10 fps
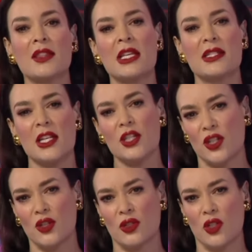there's
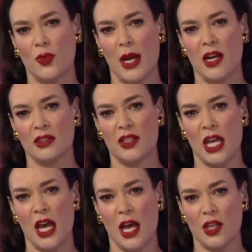issues around uh,